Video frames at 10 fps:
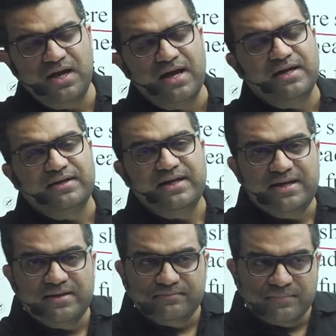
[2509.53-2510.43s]
the
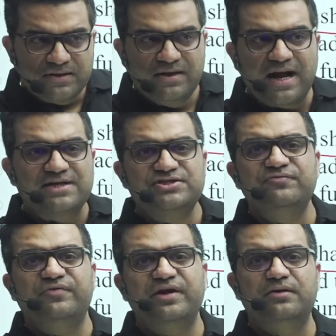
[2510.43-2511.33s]
guardian
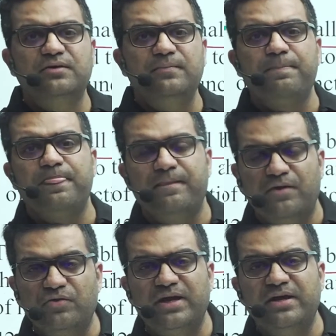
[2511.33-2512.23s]
figure,
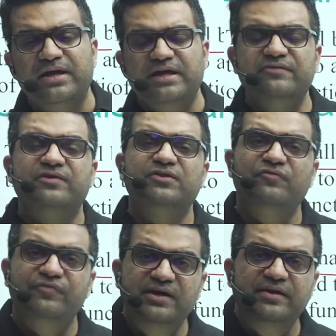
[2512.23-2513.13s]
okay, even though
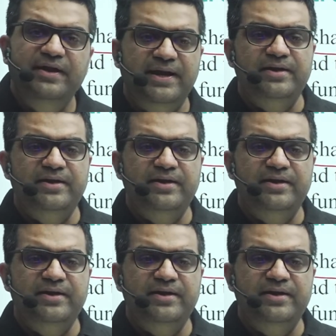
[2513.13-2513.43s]
figurehead,